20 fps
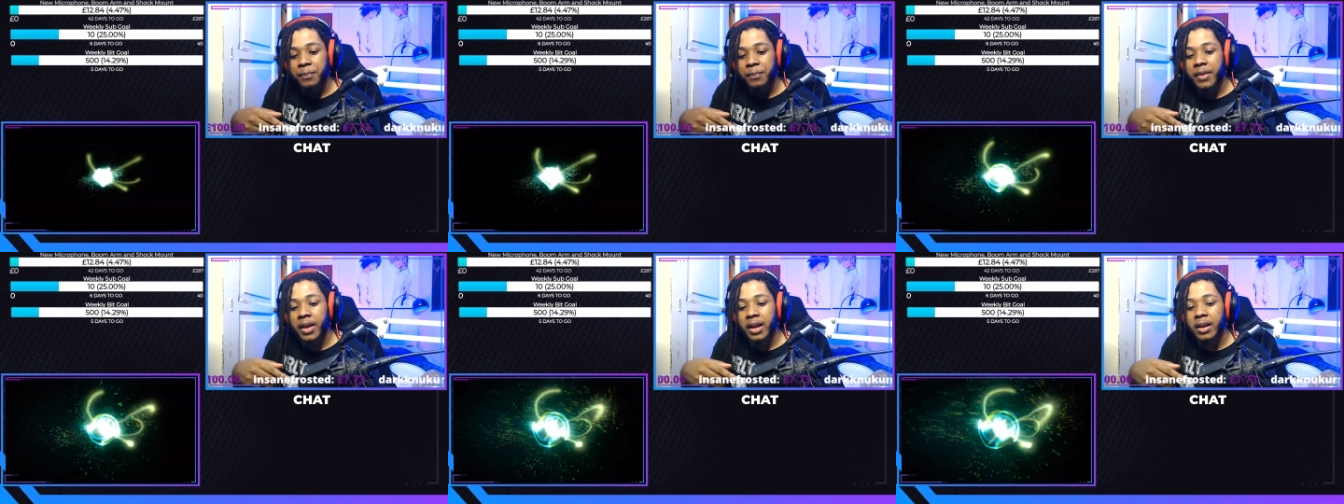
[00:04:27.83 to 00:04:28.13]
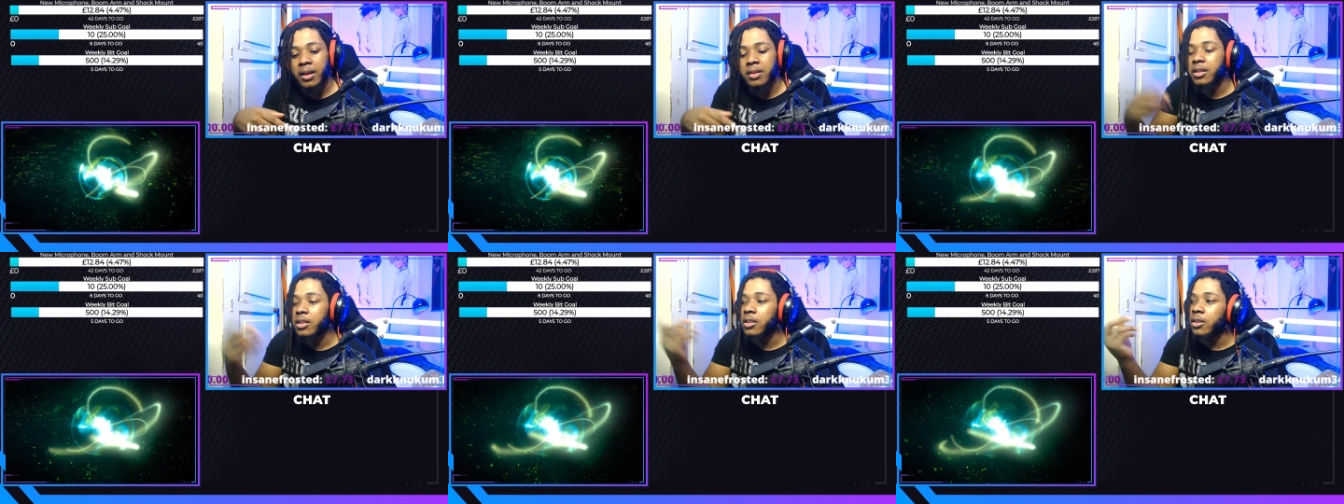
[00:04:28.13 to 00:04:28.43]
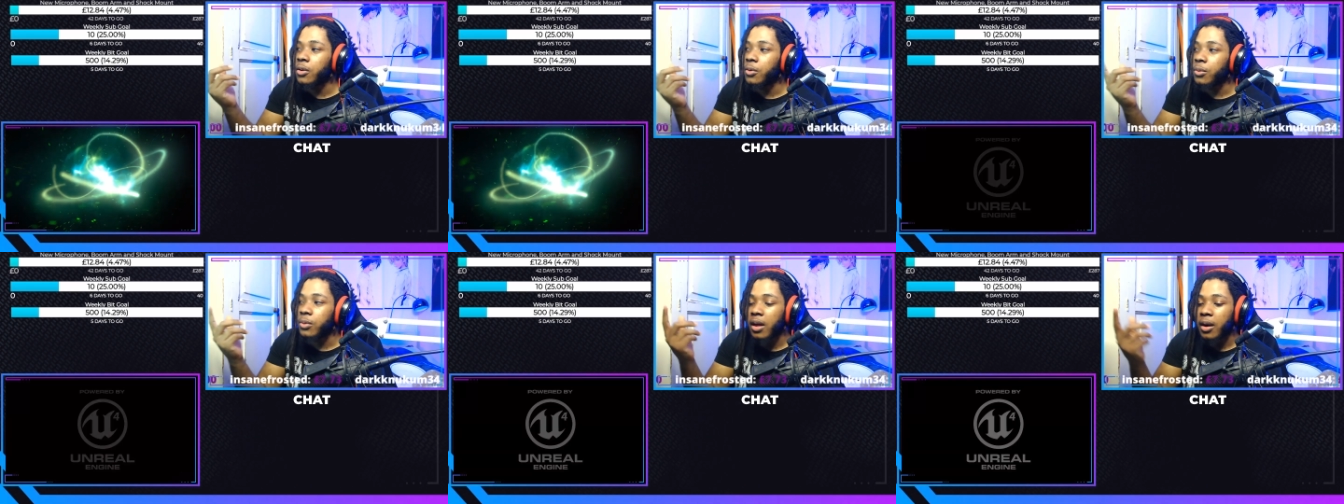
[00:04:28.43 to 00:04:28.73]
And I was like,
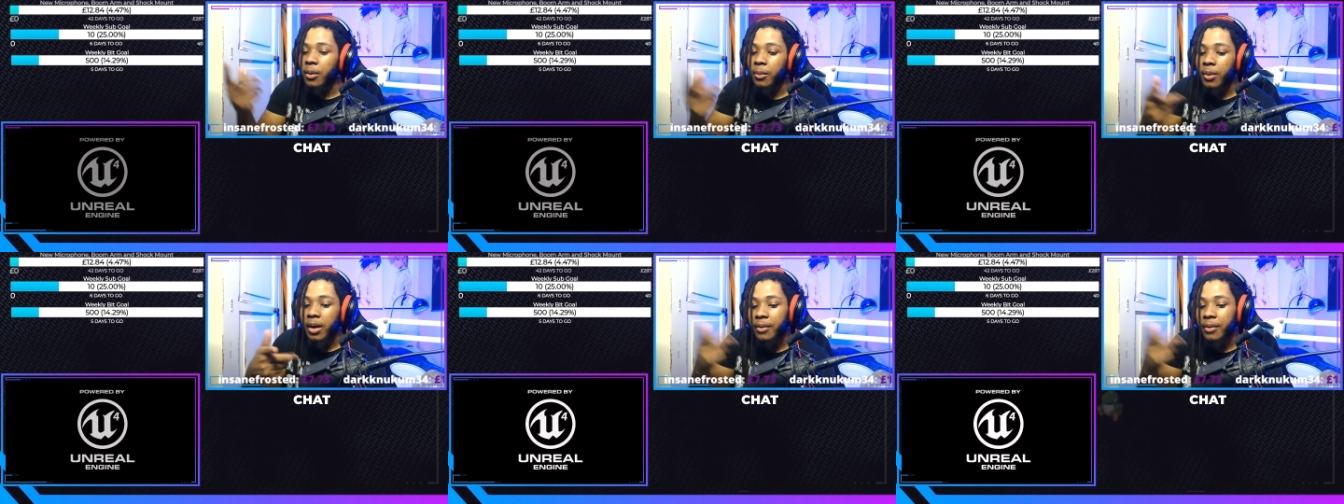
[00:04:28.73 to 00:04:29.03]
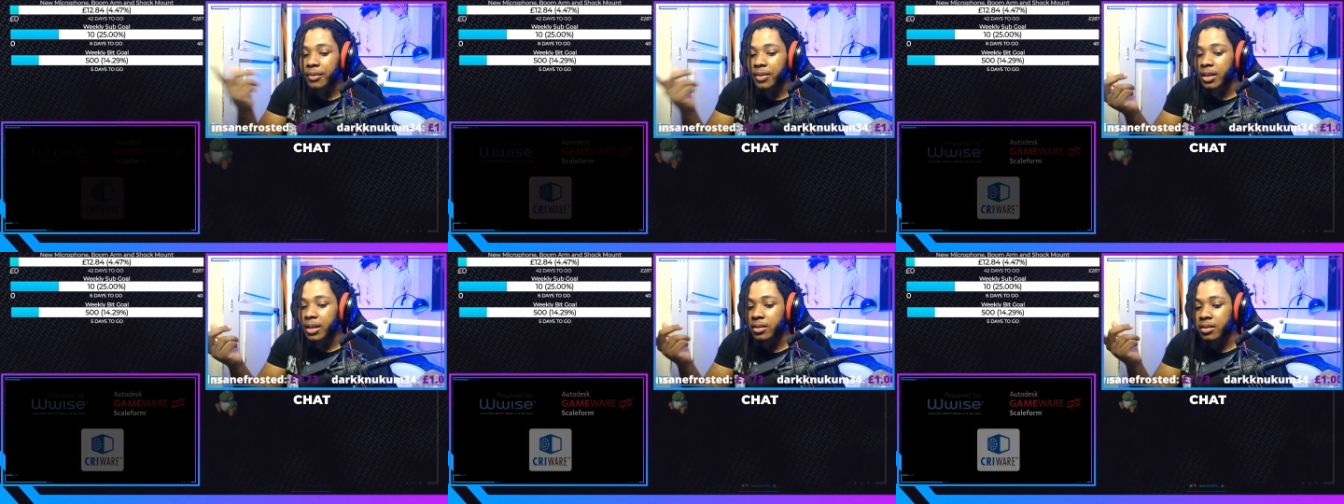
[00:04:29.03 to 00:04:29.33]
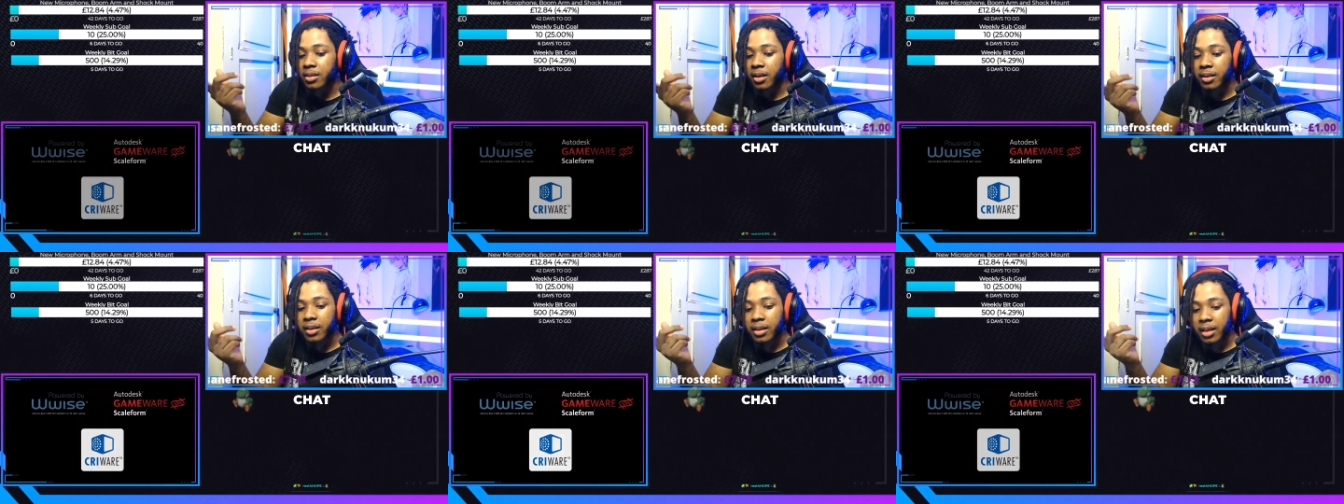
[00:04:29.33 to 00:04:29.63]
yo, like, why haven't they
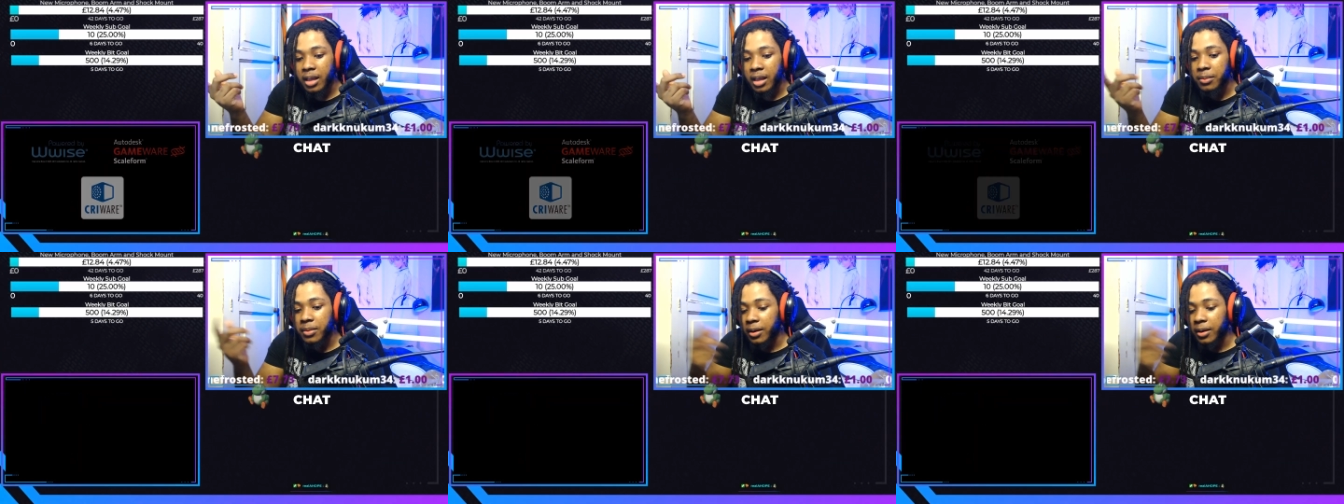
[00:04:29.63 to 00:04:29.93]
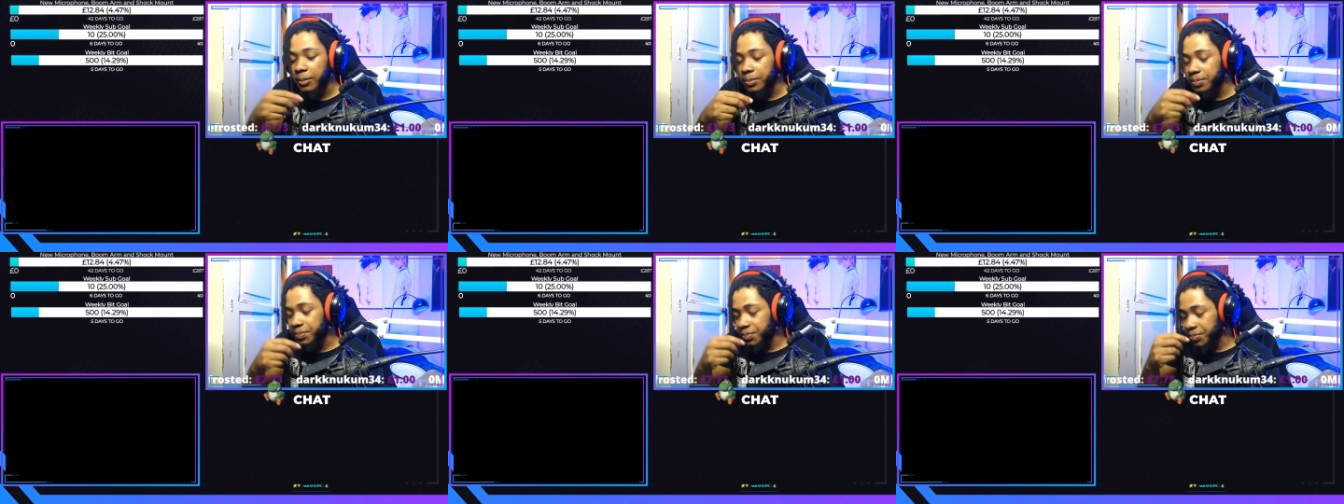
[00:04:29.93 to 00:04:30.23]
started the game yet?